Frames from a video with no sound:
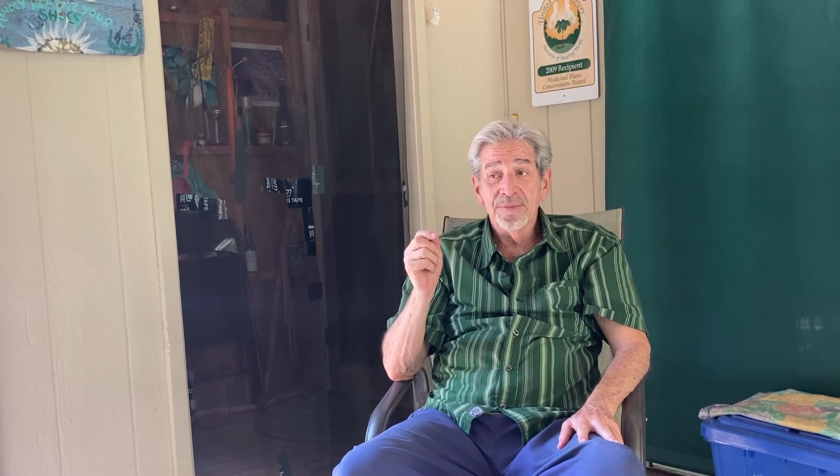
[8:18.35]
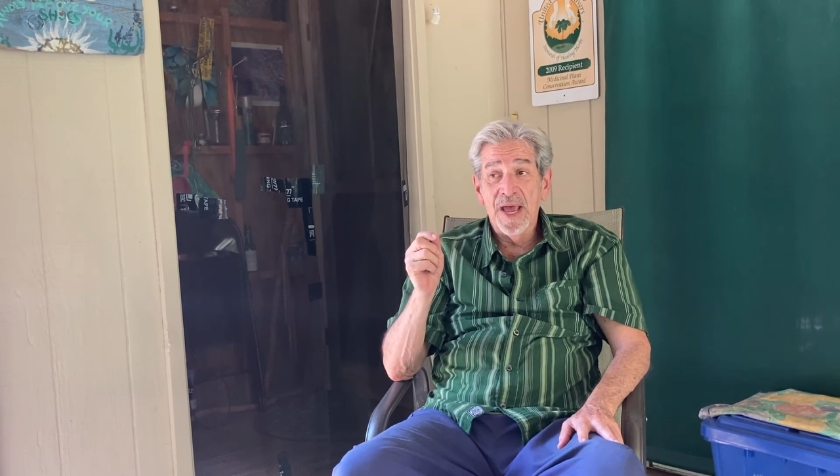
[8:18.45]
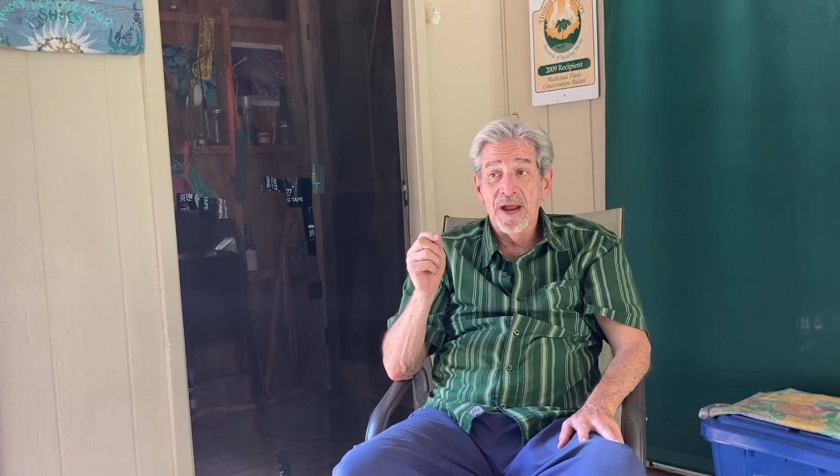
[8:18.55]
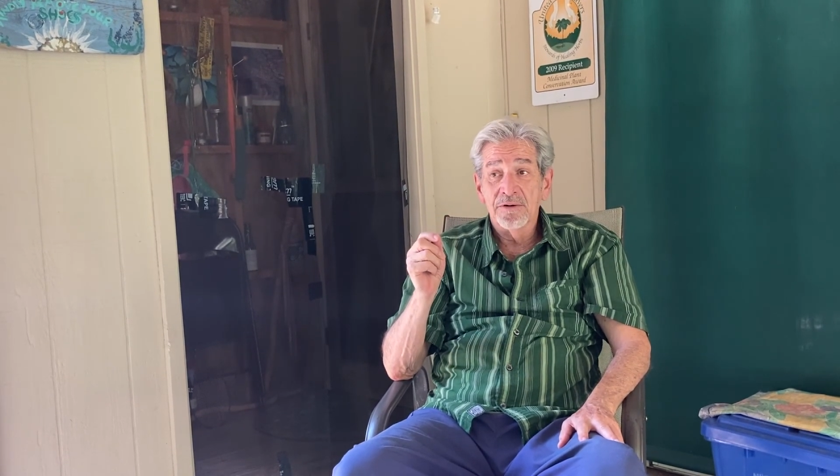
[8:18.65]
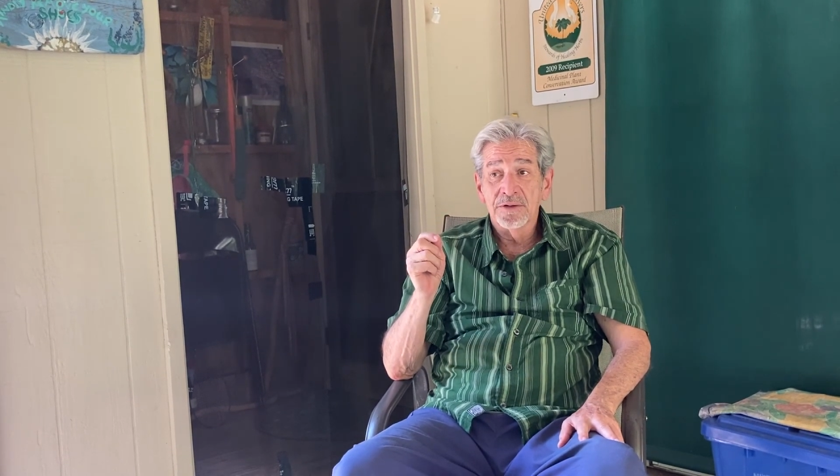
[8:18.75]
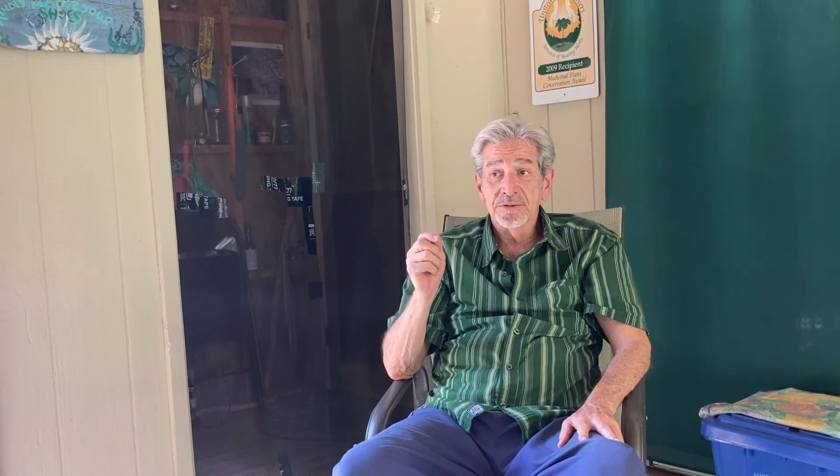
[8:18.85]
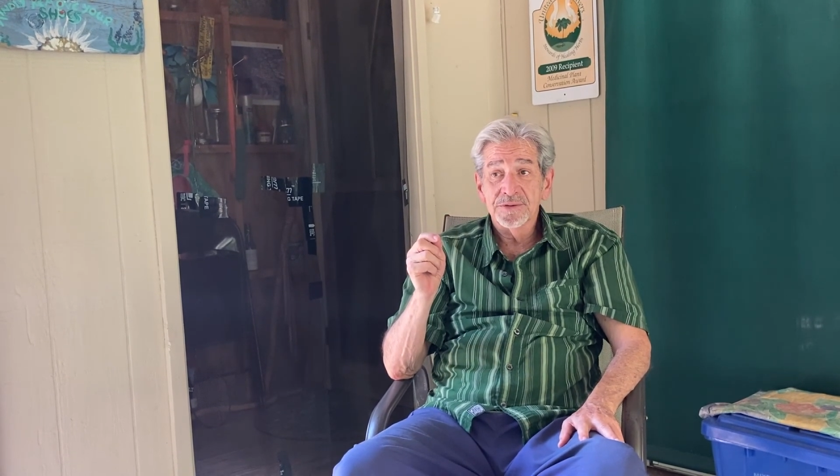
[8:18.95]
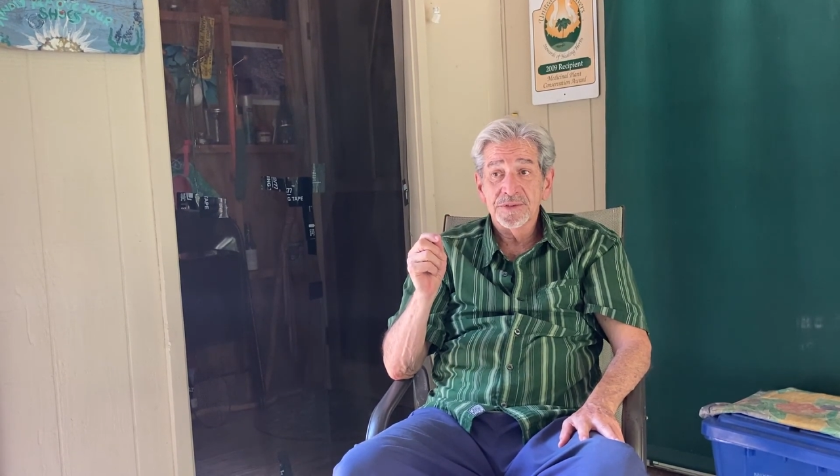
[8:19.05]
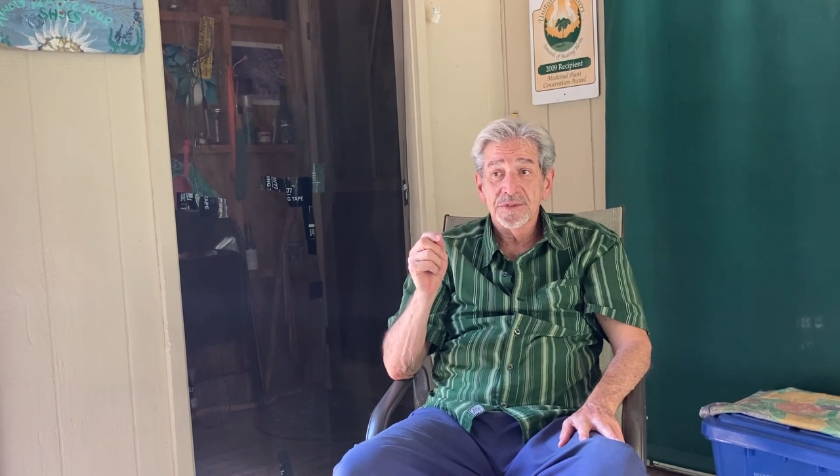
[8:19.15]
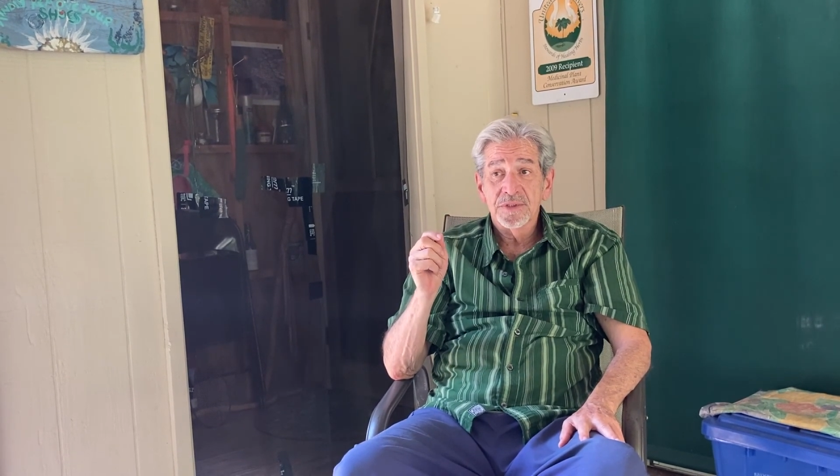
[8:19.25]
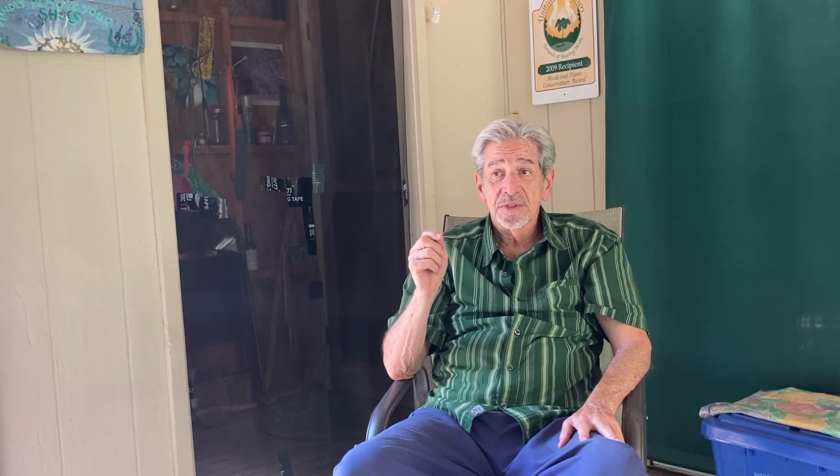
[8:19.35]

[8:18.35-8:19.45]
barrels